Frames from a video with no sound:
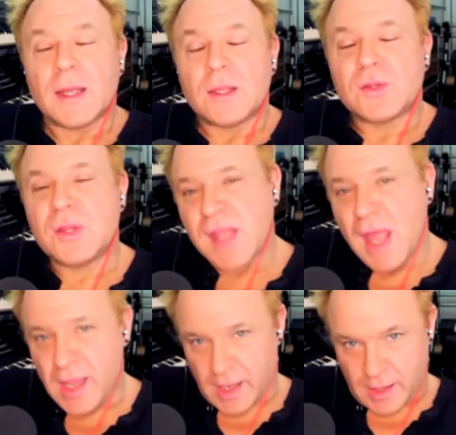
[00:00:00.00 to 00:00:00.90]

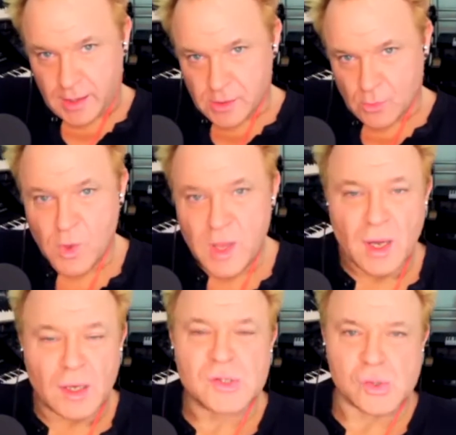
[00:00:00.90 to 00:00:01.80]
Today, we
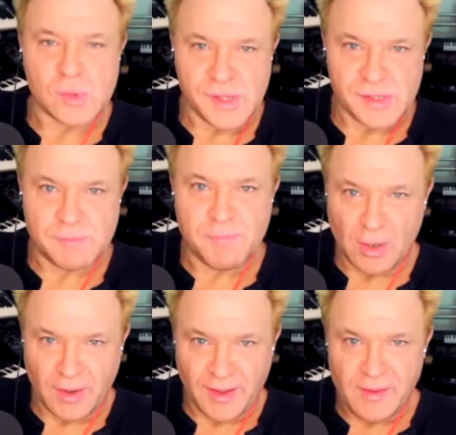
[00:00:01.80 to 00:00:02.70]
are joined
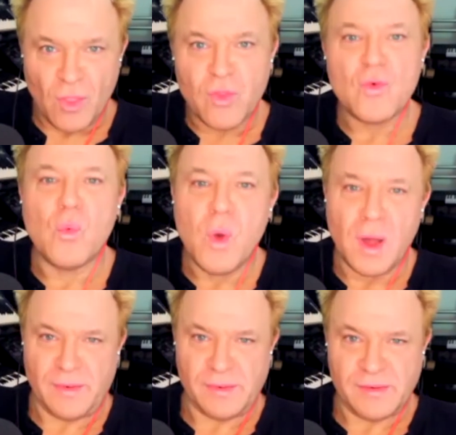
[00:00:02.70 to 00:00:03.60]
by the
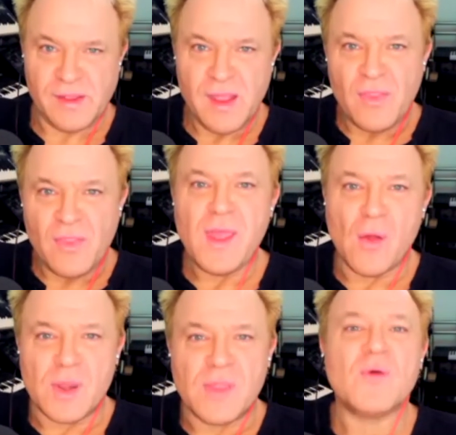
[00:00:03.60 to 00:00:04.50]
one, the
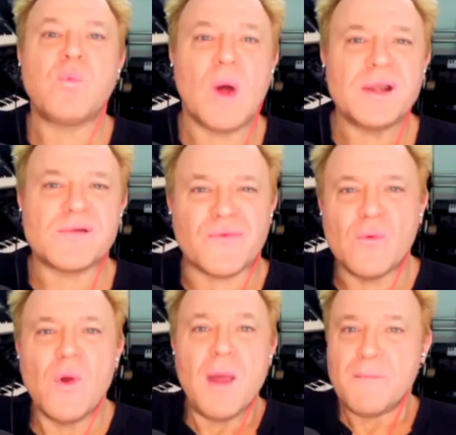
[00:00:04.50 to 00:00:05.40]
only, the
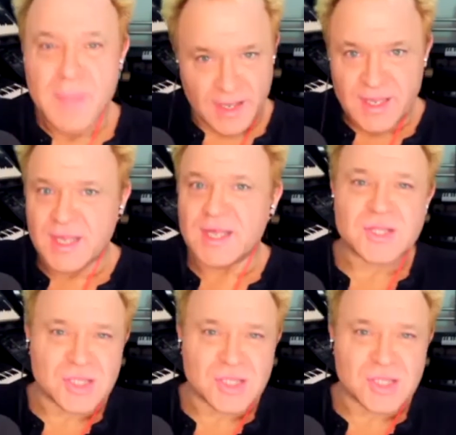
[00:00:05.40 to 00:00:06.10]
wonderful Miss